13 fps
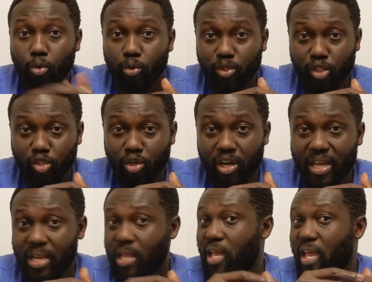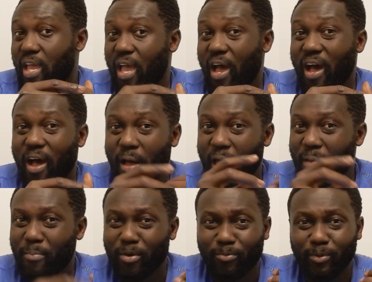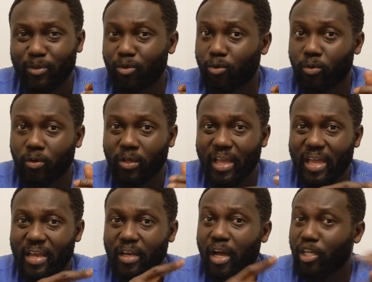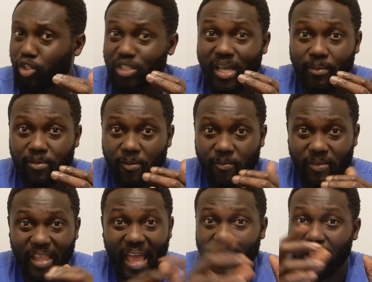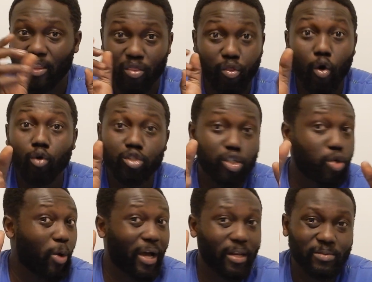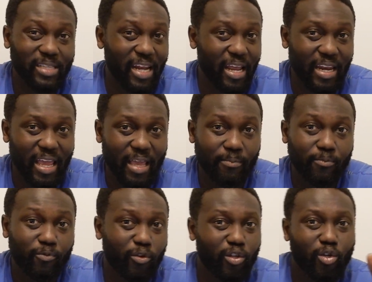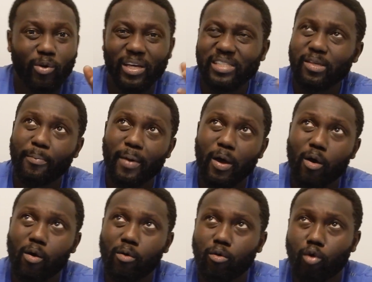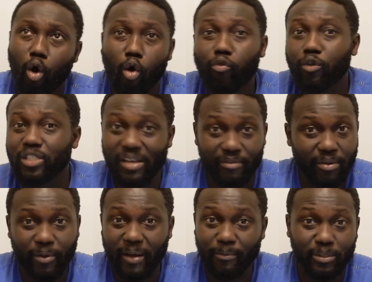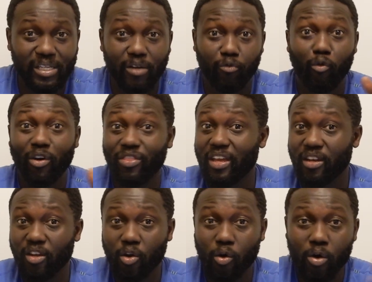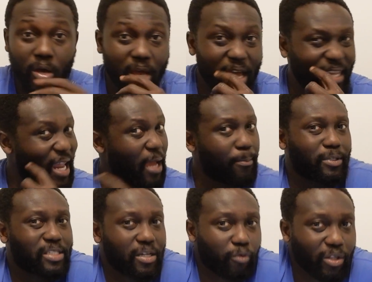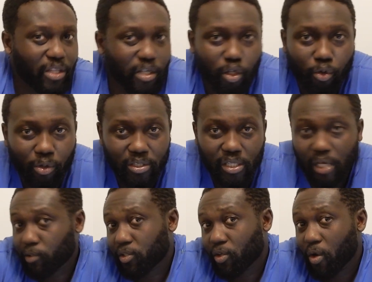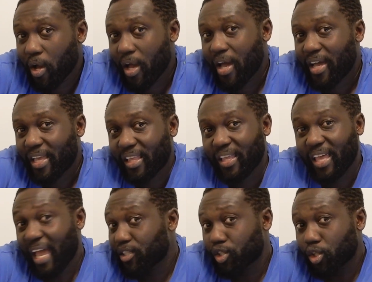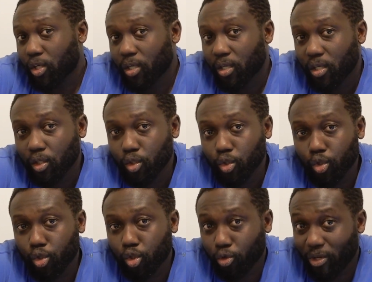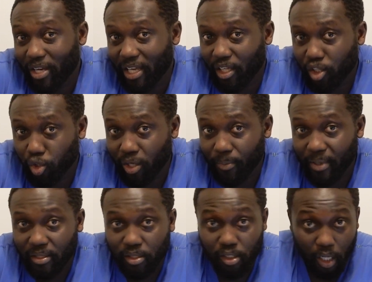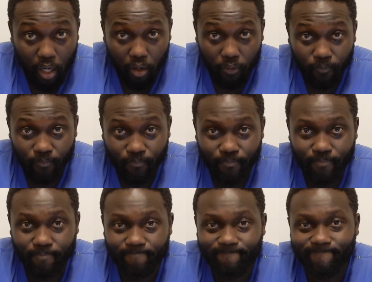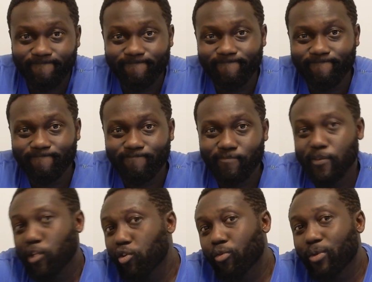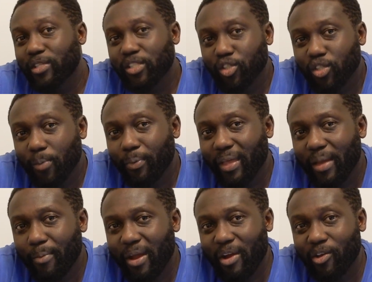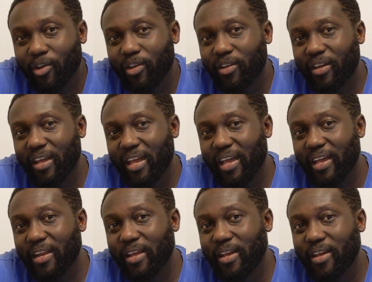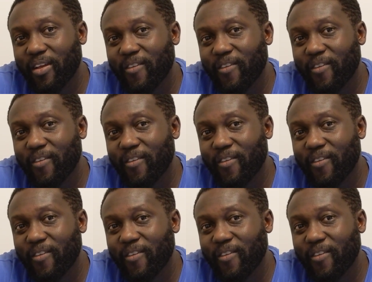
which is great. Uh, and birth control and contraception. Like, those two items that I named for you is about over seventy-five percent of what they do. nine percent of what they do is also cancer screening and treatment. So do your research on Planned Parenthood, and